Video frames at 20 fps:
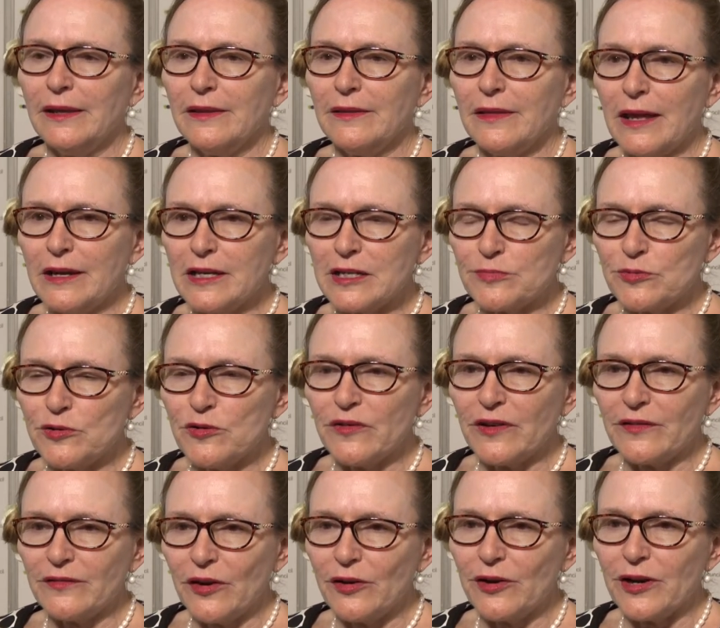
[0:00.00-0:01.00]
That is
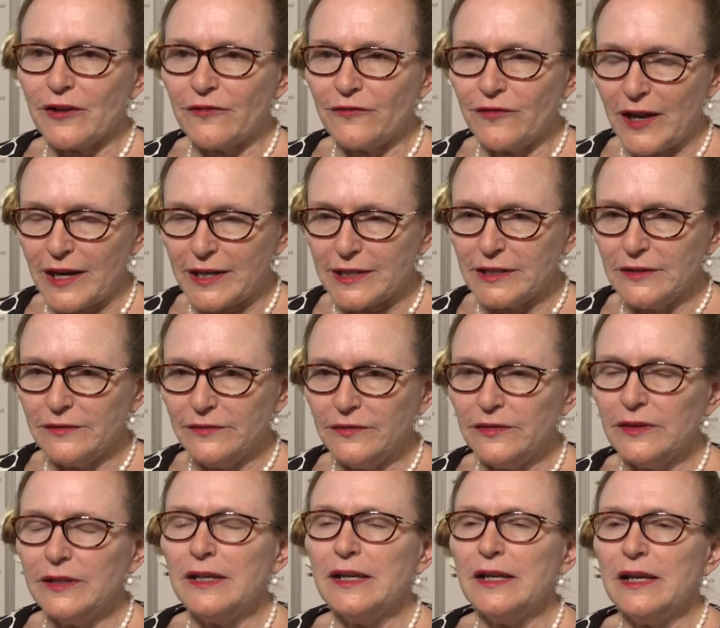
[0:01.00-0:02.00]
proving very effective.
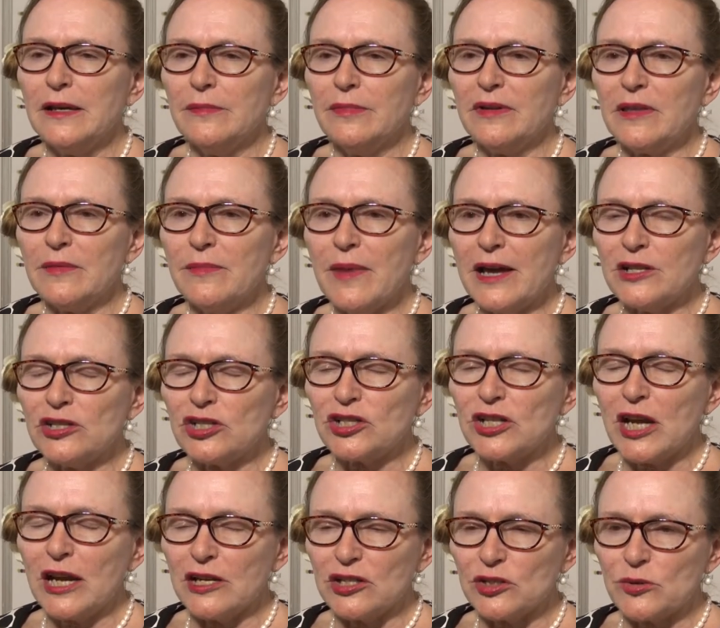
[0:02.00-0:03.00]
But the major
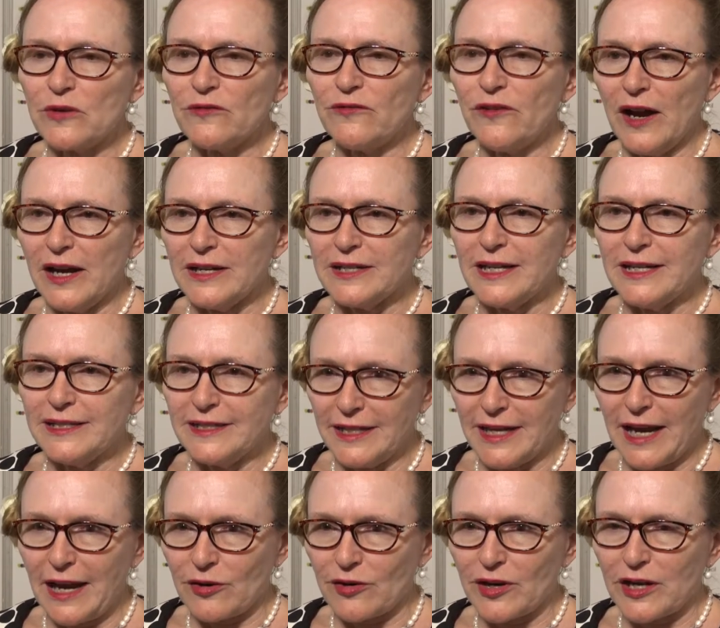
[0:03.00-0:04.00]
challenge we find is in
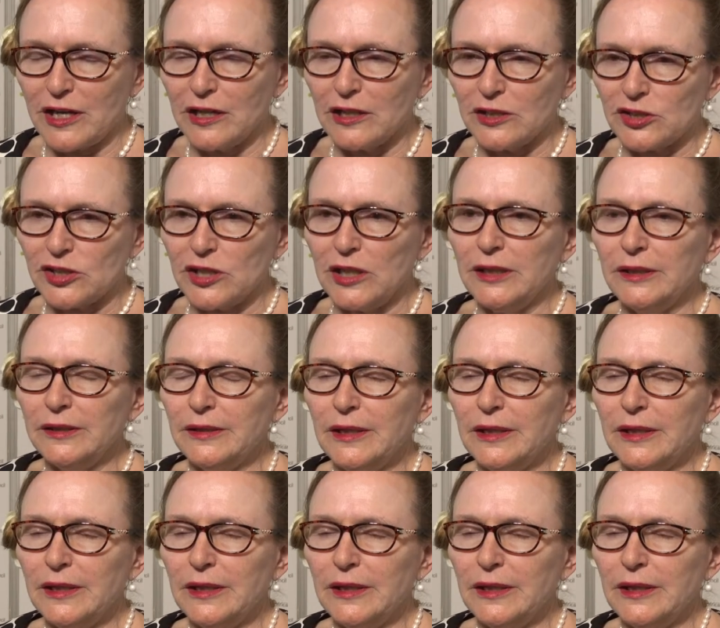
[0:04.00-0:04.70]
agriculture,